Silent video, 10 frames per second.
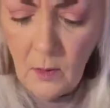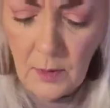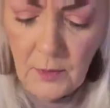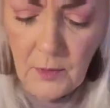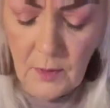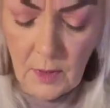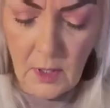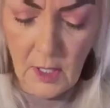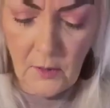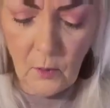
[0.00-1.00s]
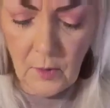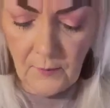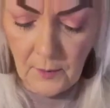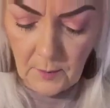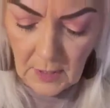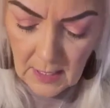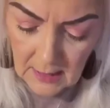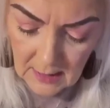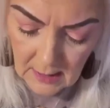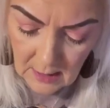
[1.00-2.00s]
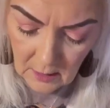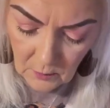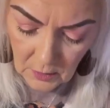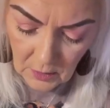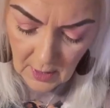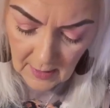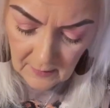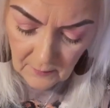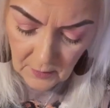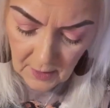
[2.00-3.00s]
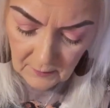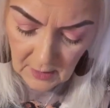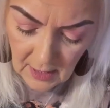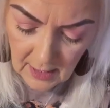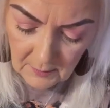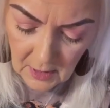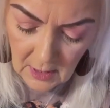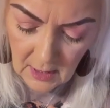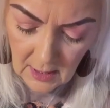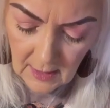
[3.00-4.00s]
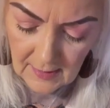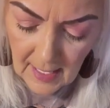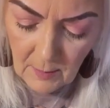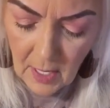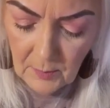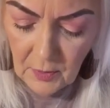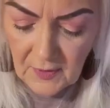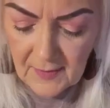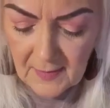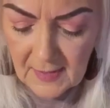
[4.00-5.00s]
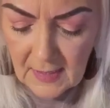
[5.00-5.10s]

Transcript: I want to do another one from beginning to end with you guys if we have time, is I might put some